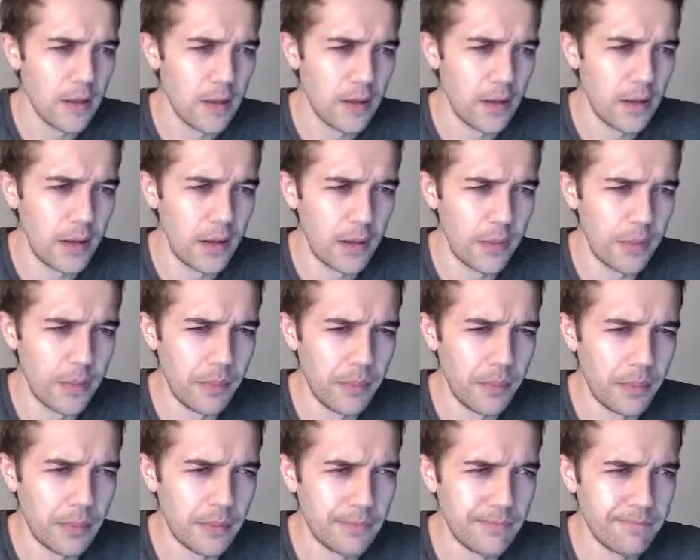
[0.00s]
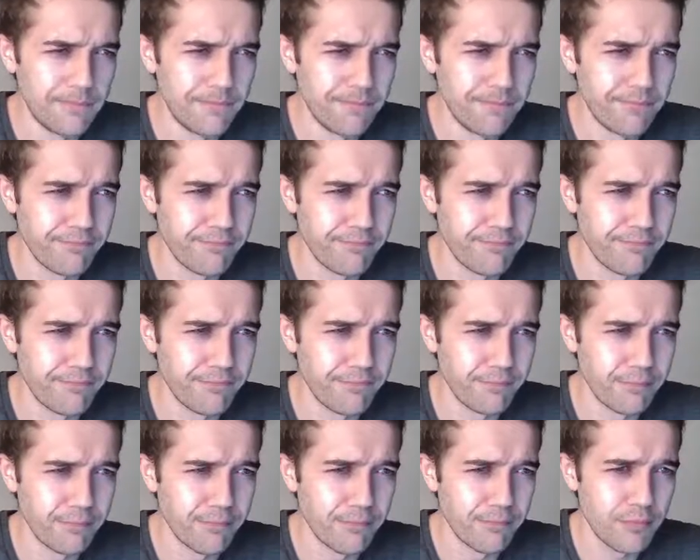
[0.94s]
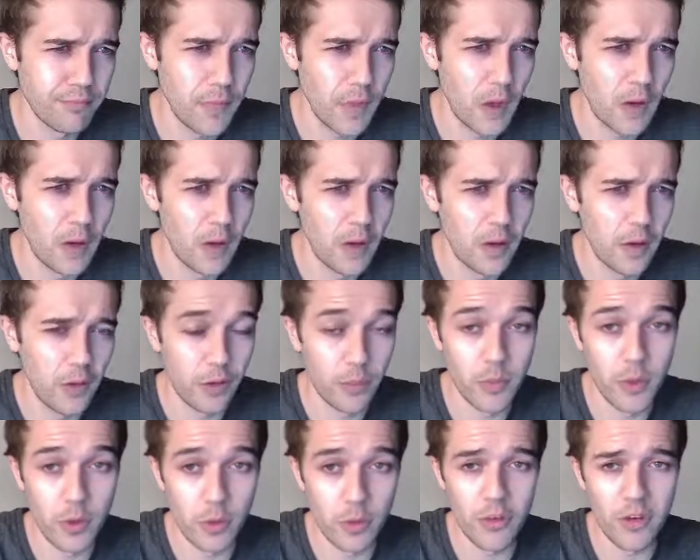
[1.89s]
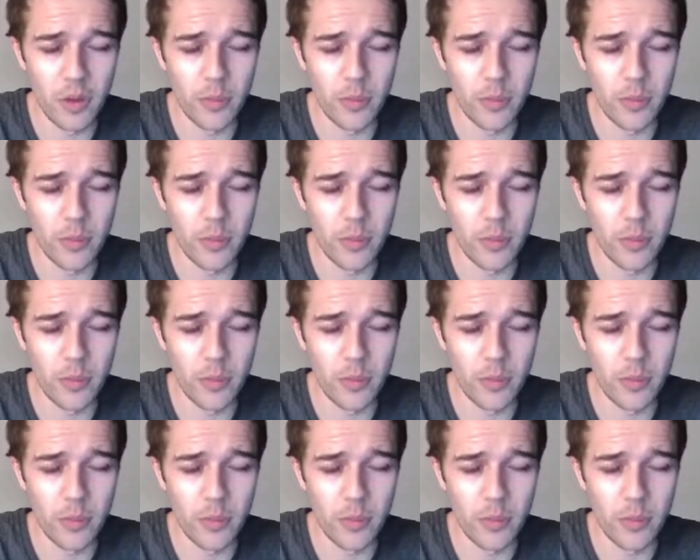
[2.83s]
Some news